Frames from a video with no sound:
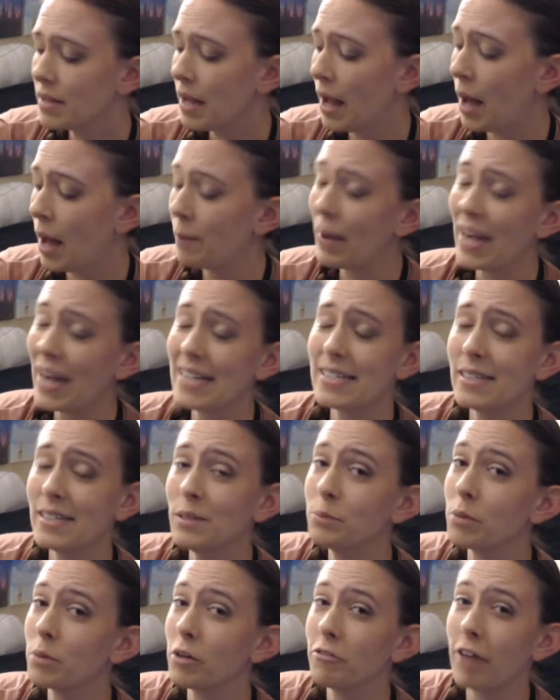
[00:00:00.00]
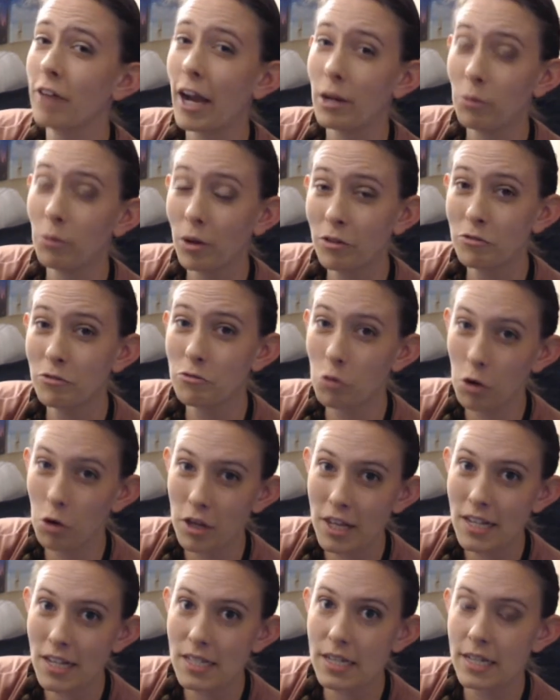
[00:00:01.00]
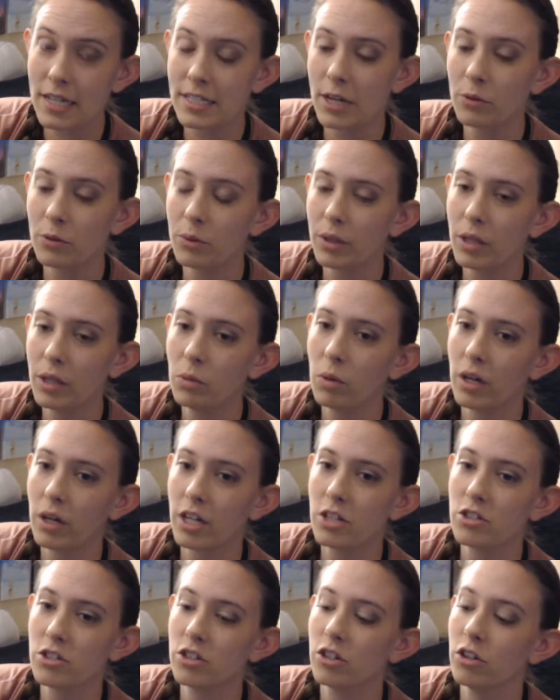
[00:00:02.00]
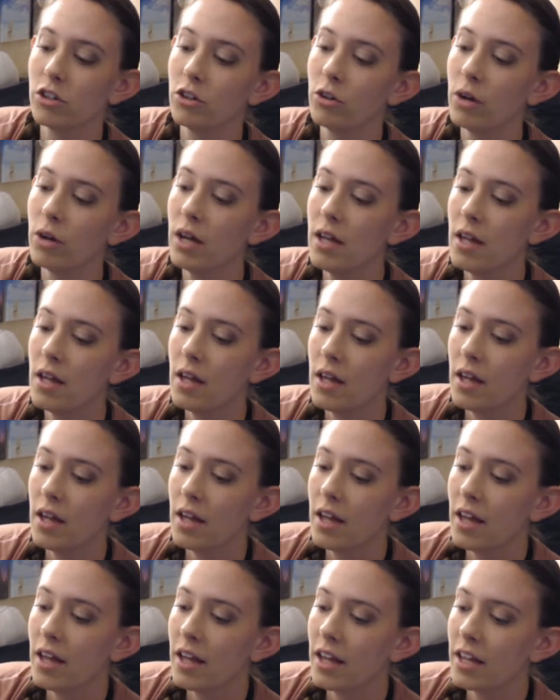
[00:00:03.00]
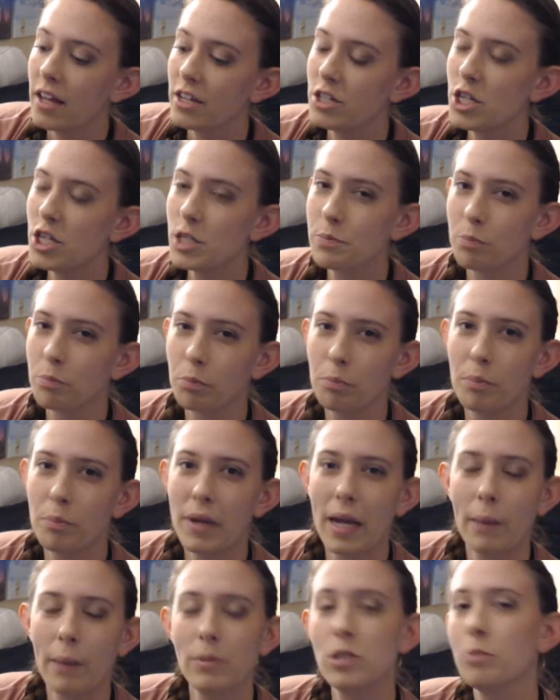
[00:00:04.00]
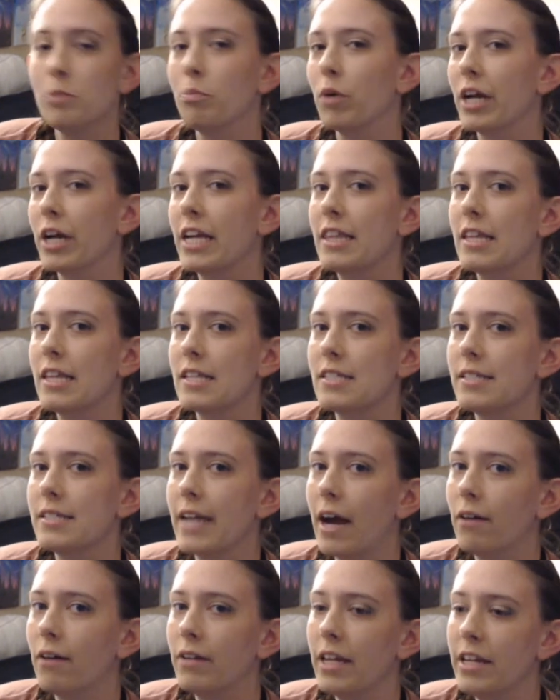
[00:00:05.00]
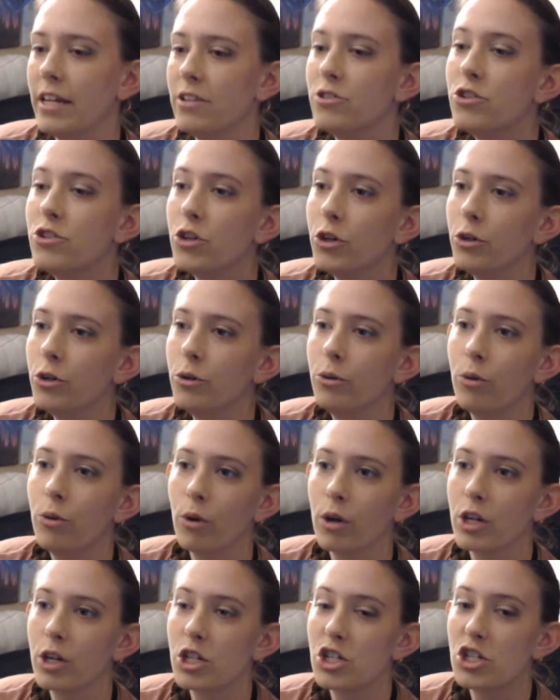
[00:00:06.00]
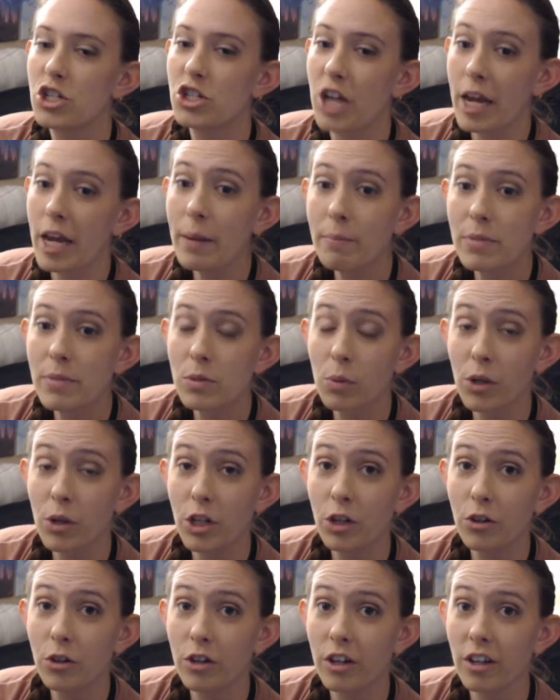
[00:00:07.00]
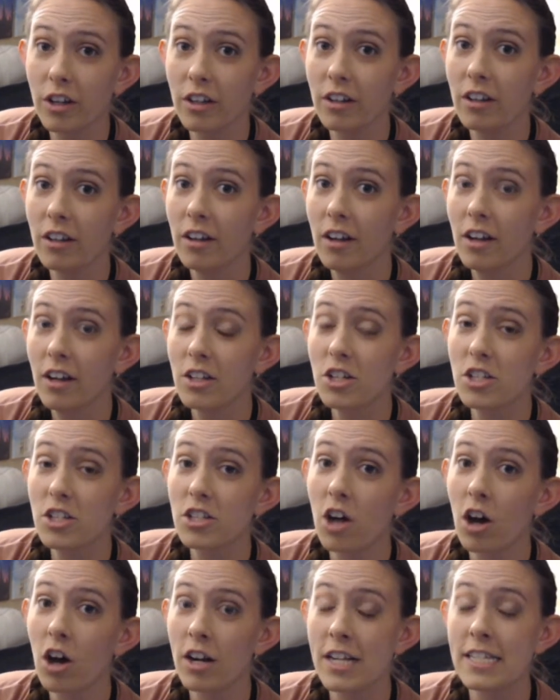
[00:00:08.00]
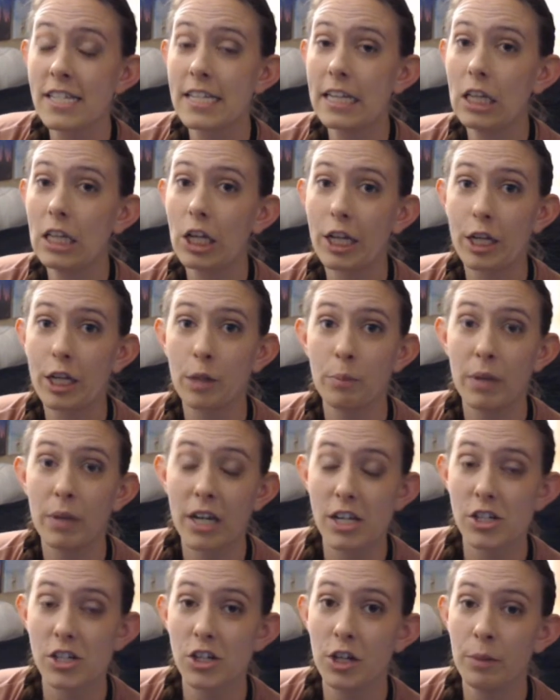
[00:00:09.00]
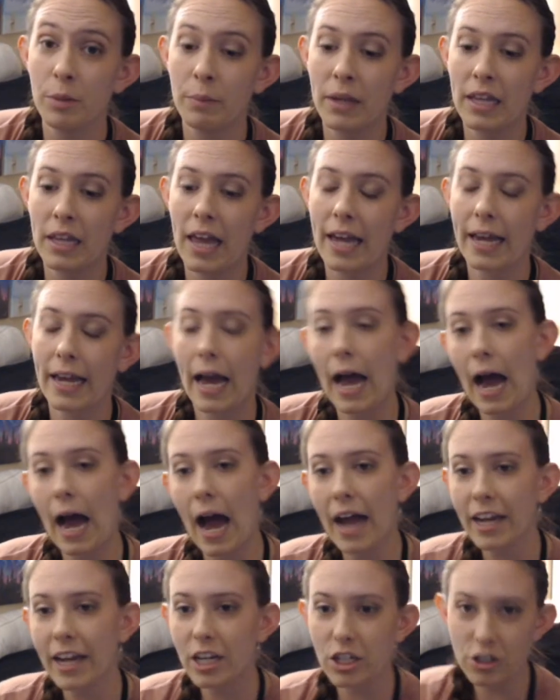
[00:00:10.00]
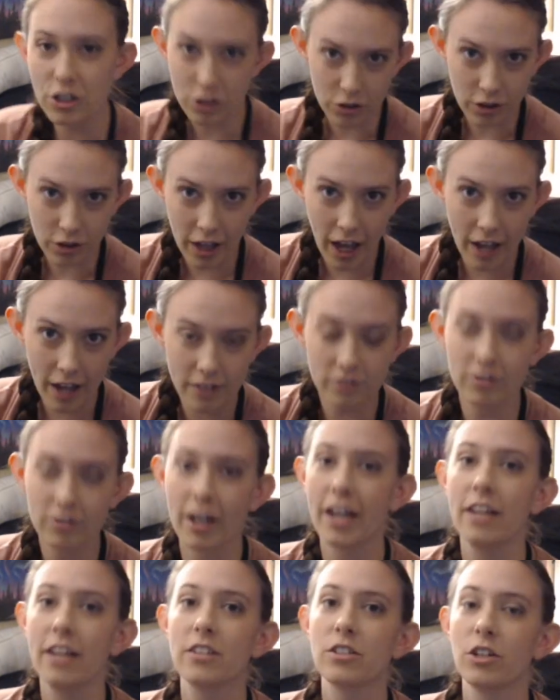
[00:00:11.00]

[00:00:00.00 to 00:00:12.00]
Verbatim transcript: I didn't provide one for this because I really wanted to just be able to break this down into shapes where you could just honestly look at a picture and be like, I could do that, right?